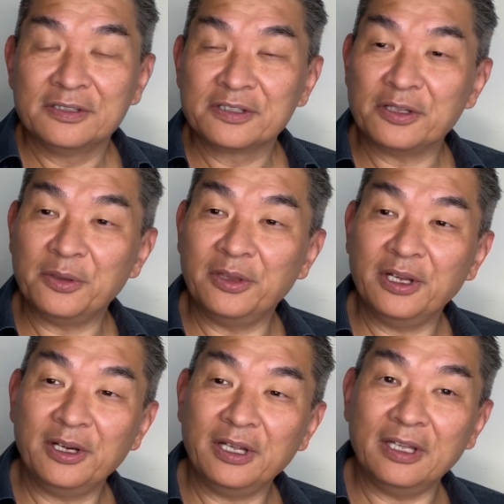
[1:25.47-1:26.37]
So
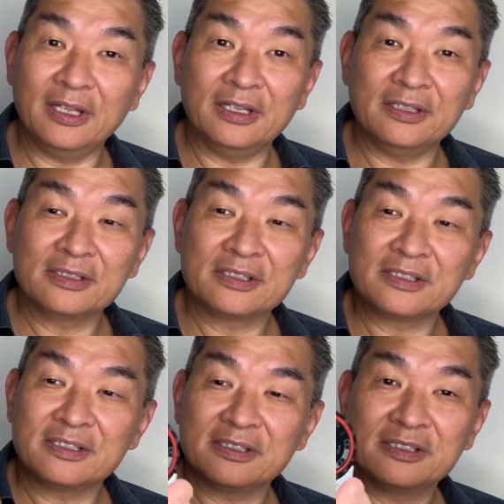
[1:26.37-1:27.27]
there
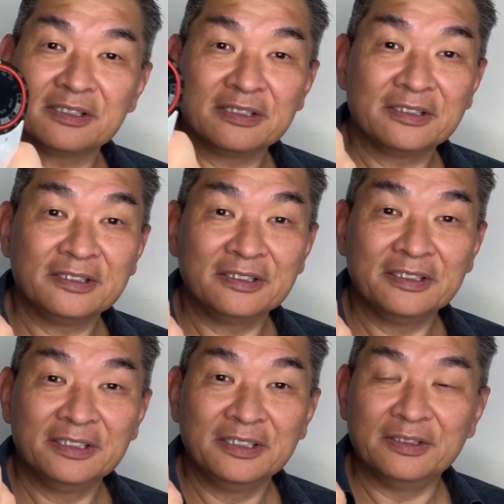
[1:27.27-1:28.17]
is,
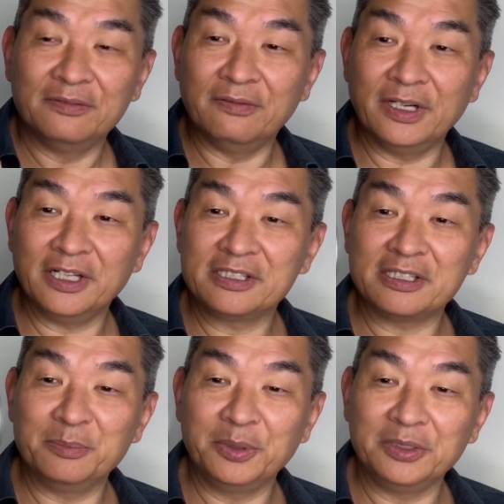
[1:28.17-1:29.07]
very
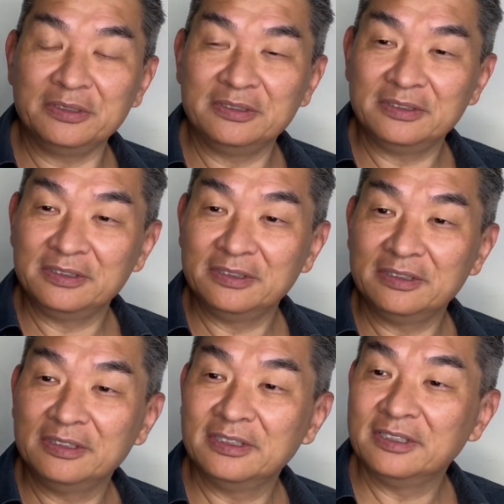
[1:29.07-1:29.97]
simple,
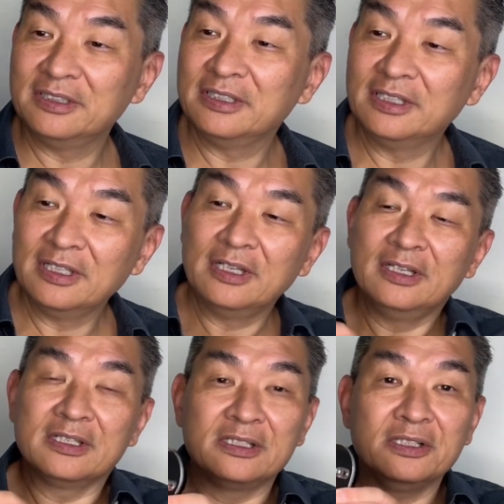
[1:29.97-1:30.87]

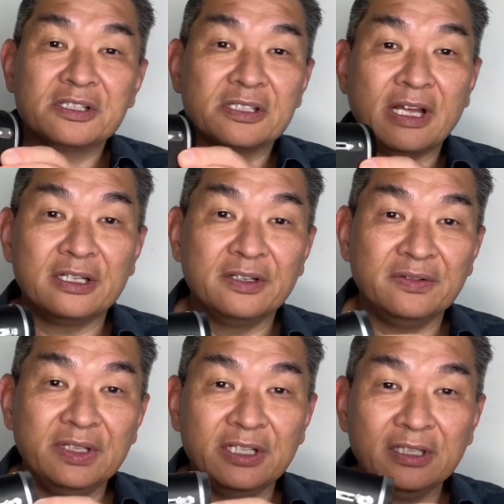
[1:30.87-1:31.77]
this little slider
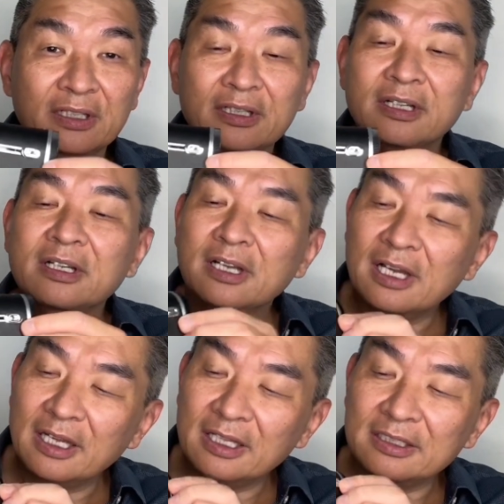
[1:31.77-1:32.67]
over here.
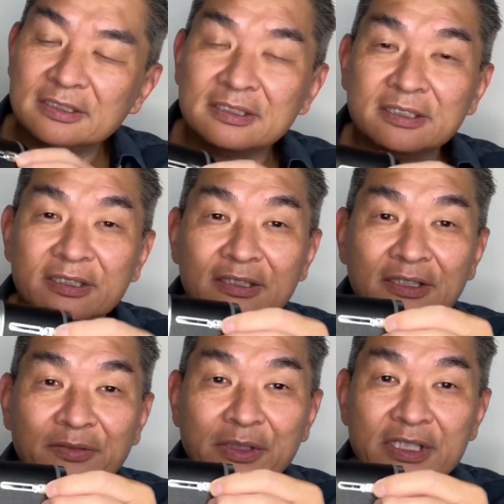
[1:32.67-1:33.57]
And
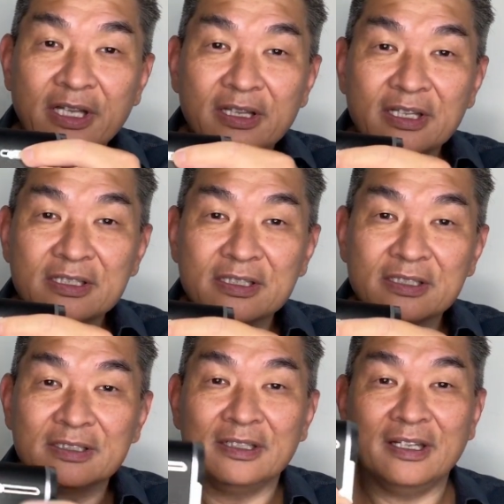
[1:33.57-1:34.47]
if we take
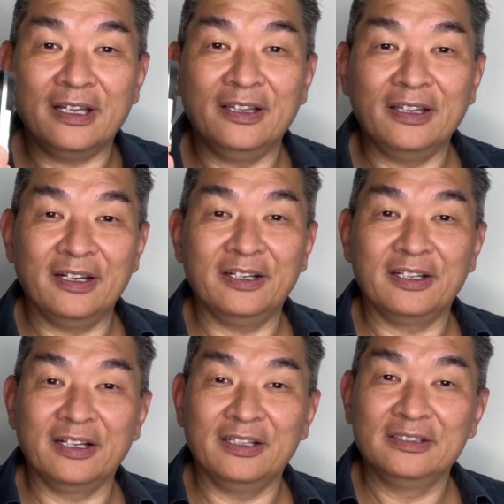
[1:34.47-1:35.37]
this, and there you
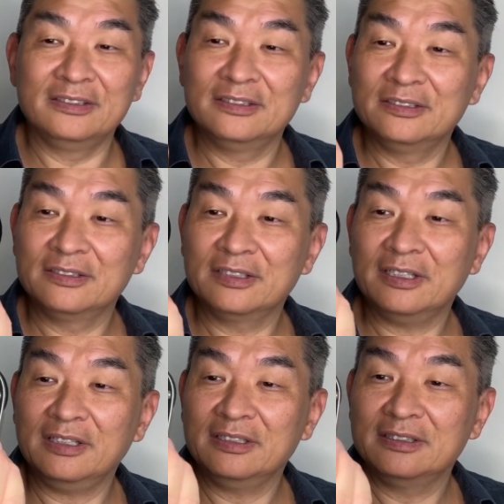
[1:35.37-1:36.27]
go. Okay.